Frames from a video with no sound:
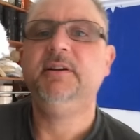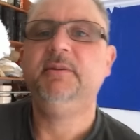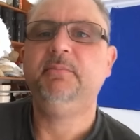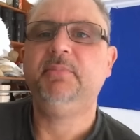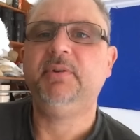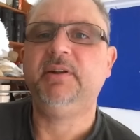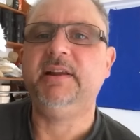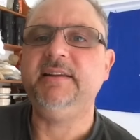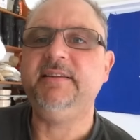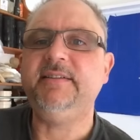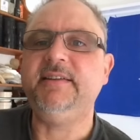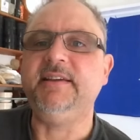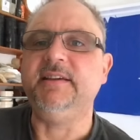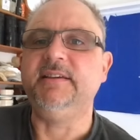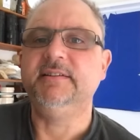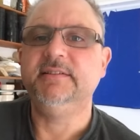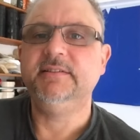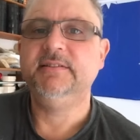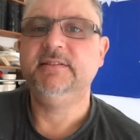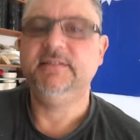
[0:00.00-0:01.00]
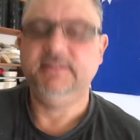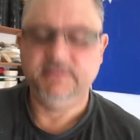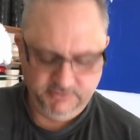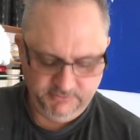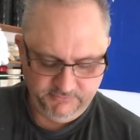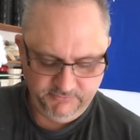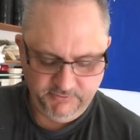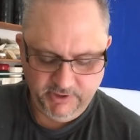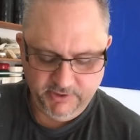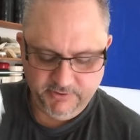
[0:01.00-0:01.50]
Plenty
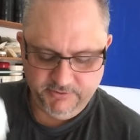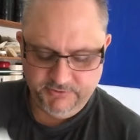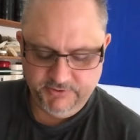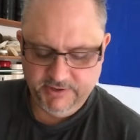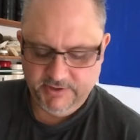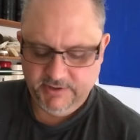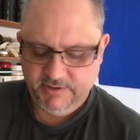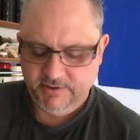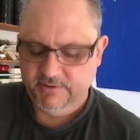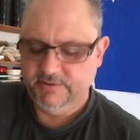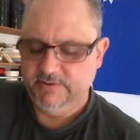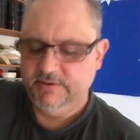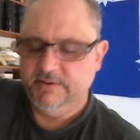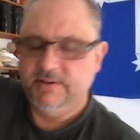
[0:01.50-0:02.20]
of load there.